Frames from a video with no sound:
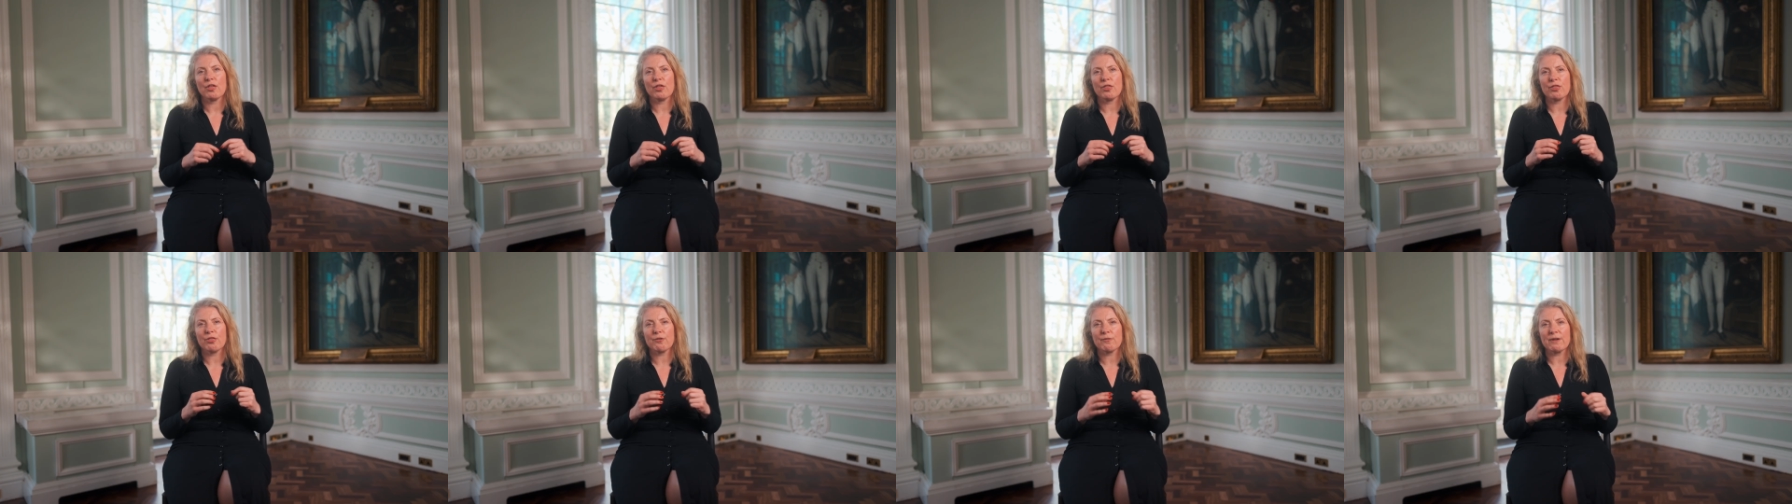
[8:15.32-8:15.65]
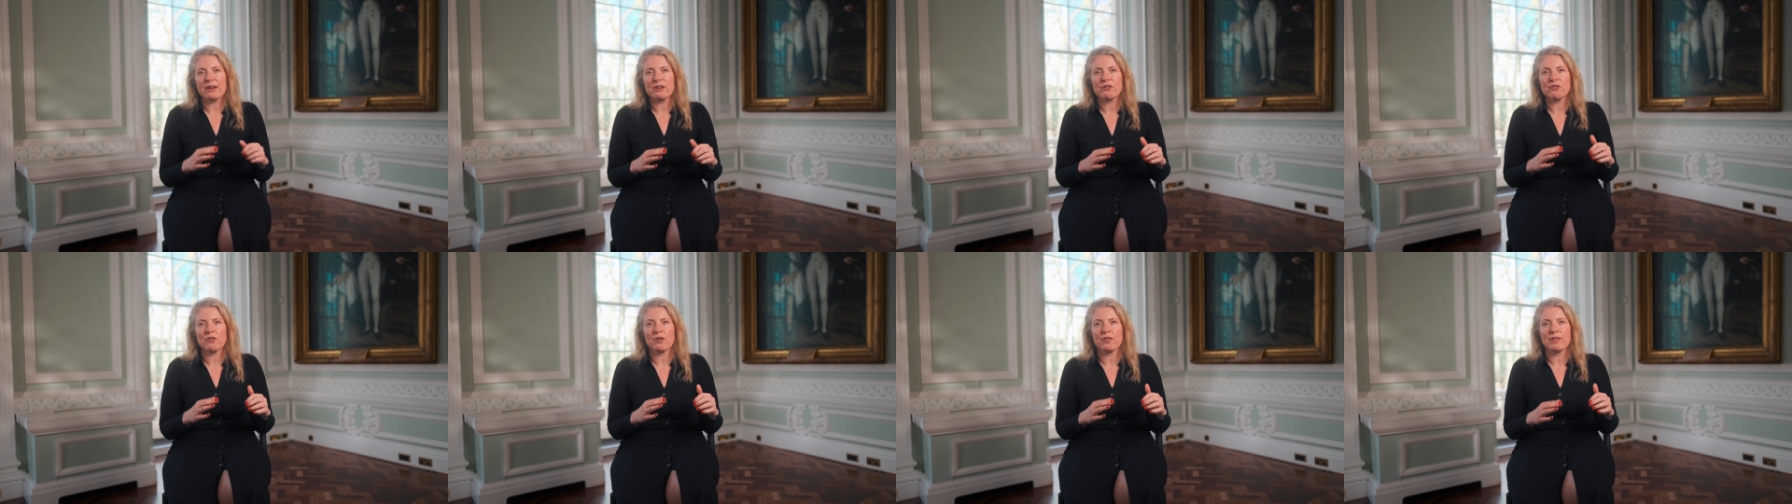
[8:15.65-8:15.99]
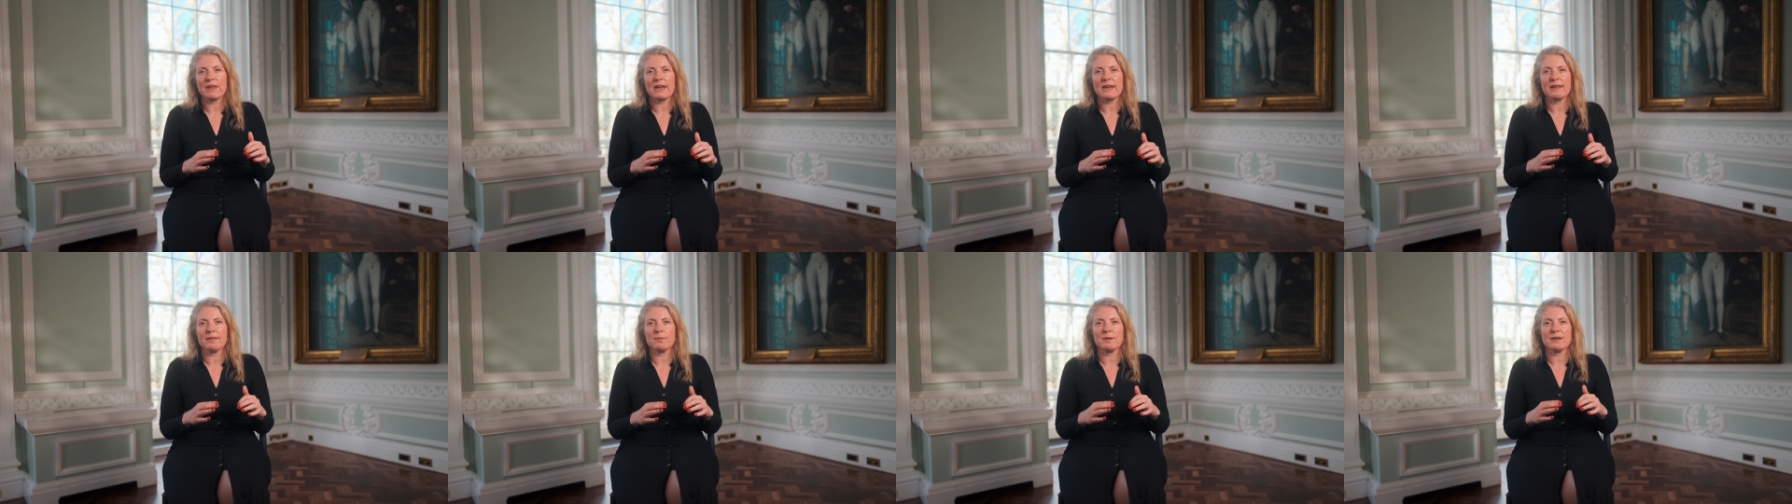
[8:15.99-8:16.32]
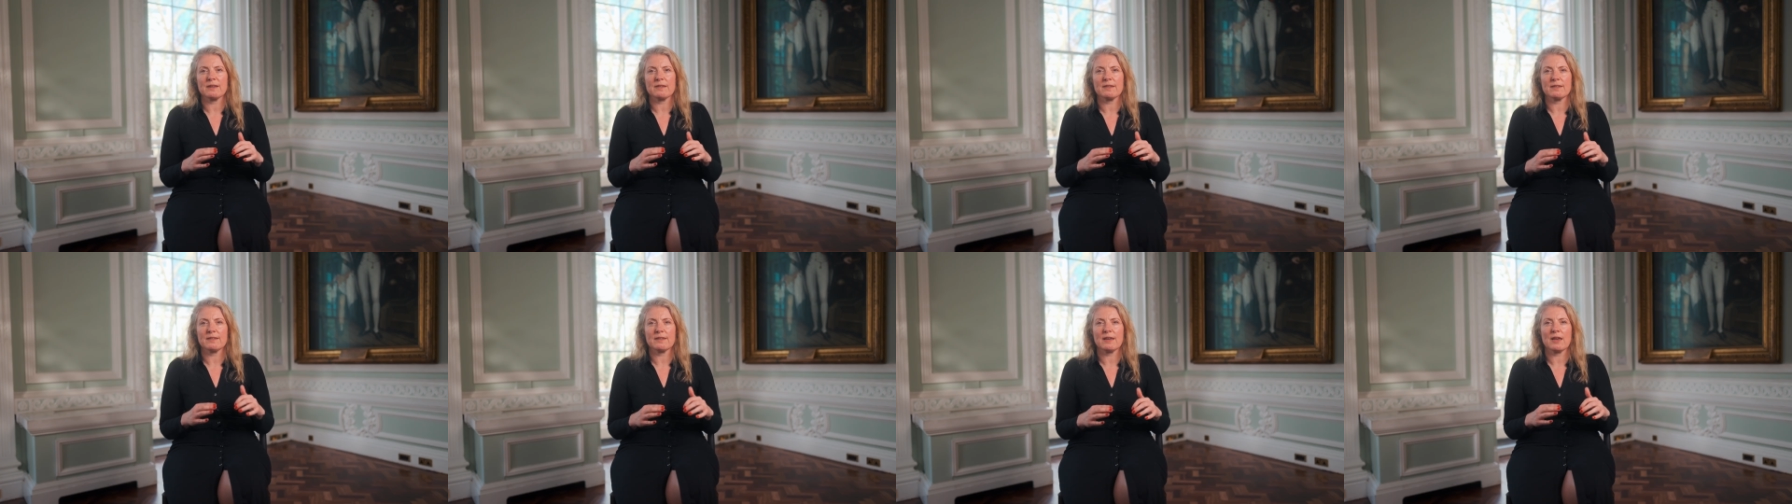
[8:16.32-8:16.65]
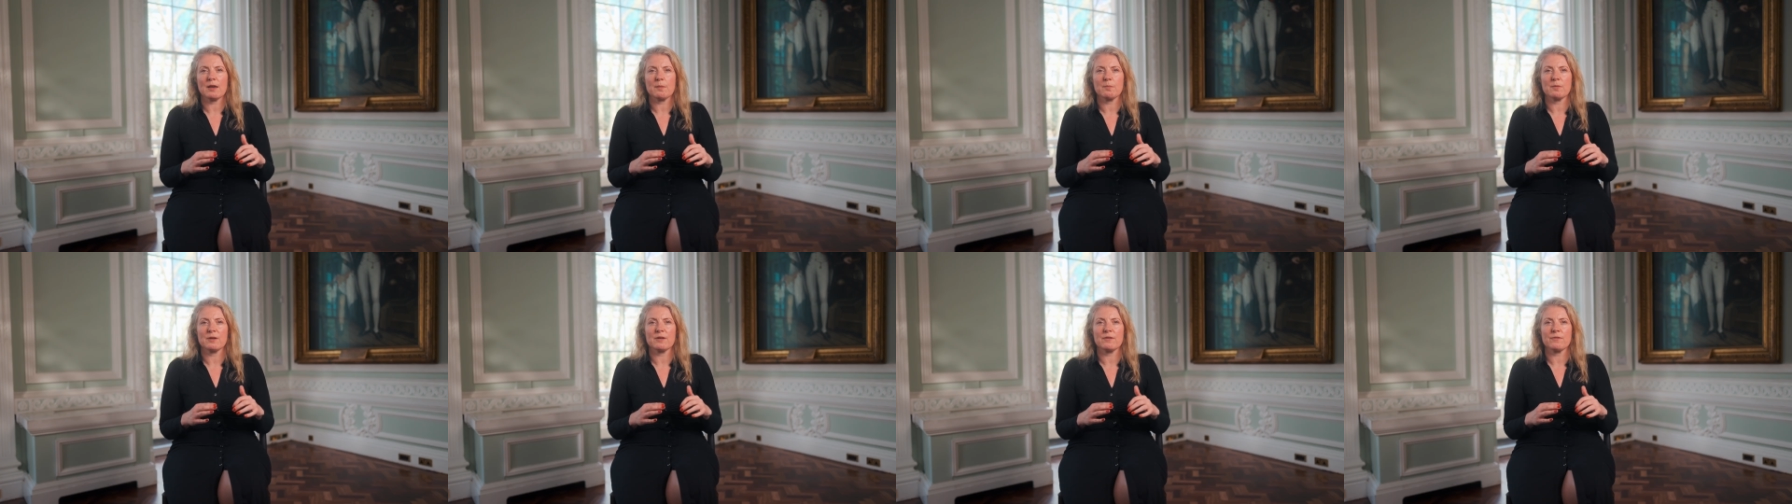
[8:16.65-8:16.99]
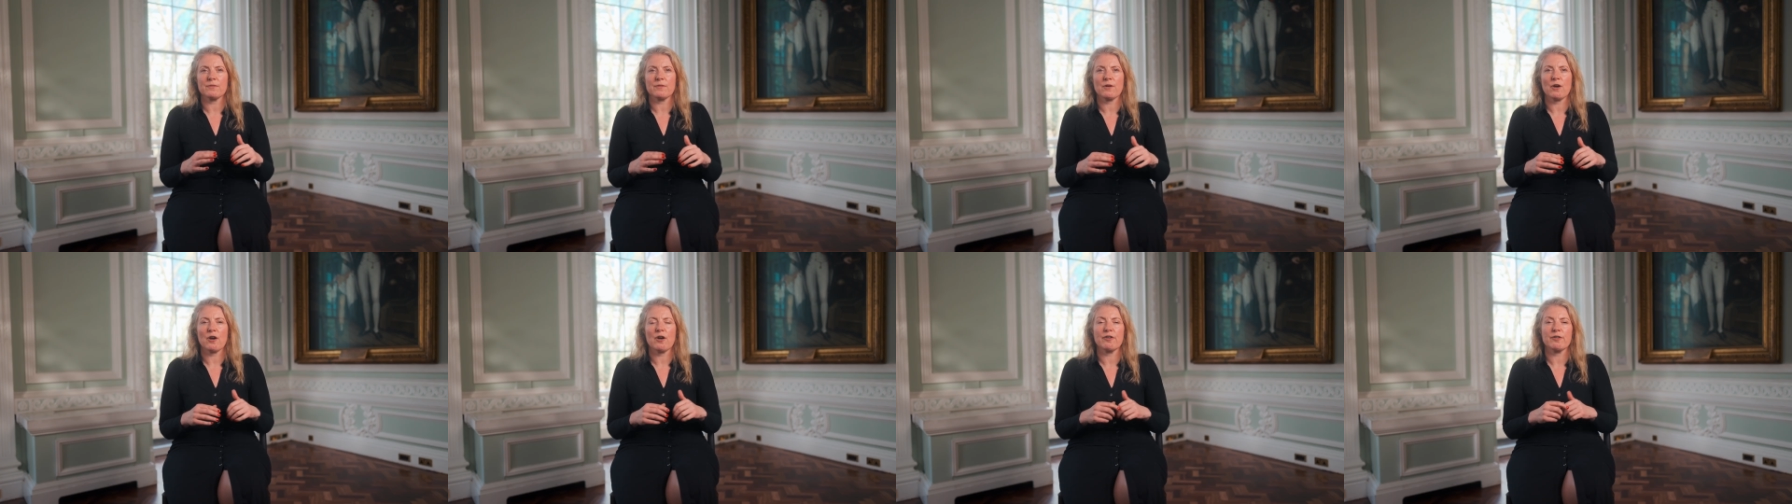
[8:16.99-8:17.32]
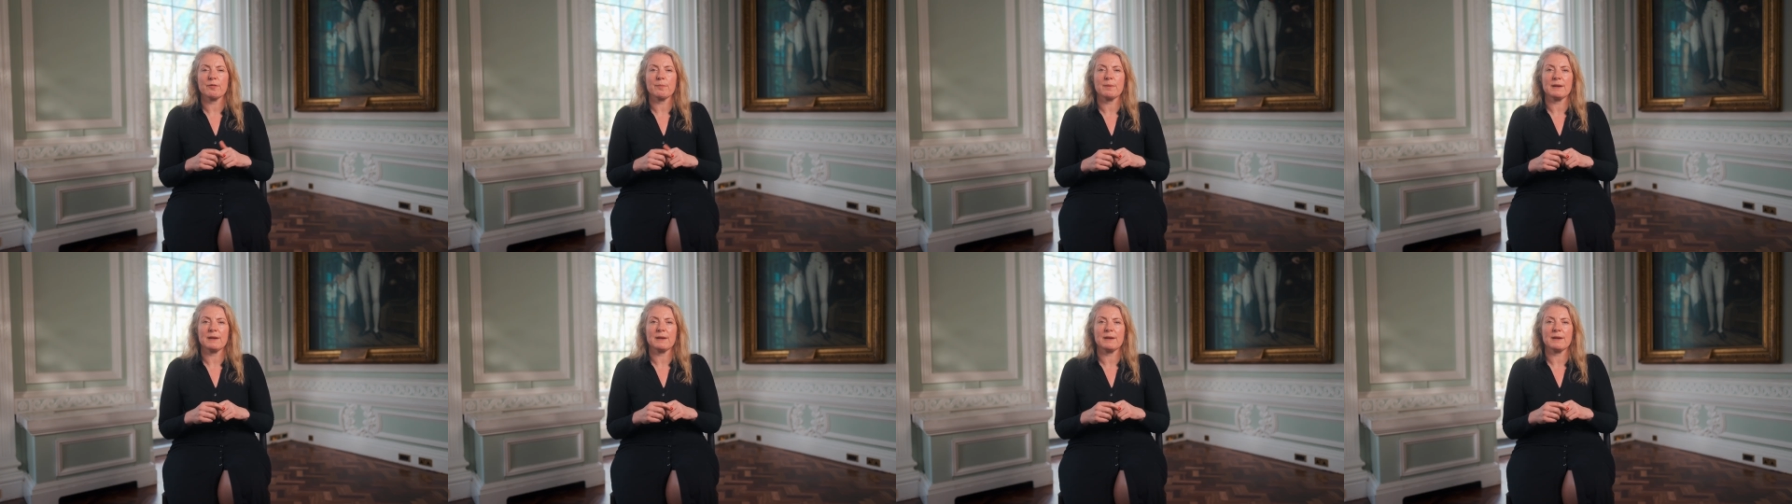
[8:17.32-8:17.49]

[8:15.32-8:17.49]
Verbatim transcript: the threshold that has been determined for our